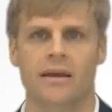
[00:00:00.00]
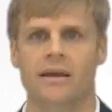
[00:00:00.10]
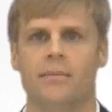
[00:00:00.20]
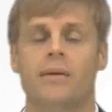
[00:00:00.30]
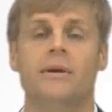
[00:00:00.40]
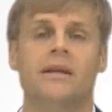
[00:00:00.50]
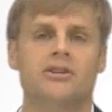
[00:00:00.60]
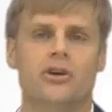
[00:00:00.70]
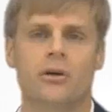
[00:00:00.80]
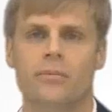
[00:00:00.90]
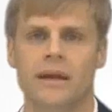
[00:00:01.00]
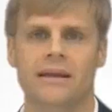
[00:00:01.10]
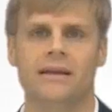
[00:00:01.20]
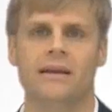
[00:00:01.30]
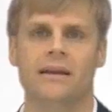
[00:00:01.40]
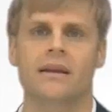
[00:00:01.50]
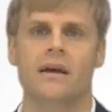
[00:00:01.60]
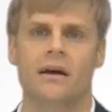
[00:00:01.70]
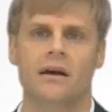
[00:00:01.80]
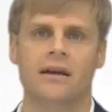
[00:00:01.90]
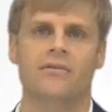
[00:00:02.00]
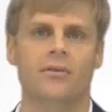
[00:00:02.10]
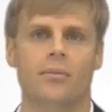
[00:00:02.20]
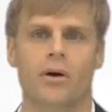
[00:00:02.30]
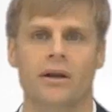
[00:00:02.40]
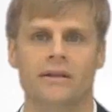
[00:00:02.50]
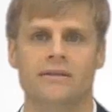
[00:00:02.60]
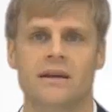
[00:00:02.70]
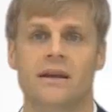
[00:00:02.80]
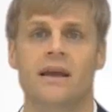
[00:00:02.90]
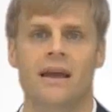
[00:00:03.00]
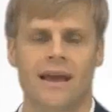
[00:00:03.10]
It may be that you're competing in a given market set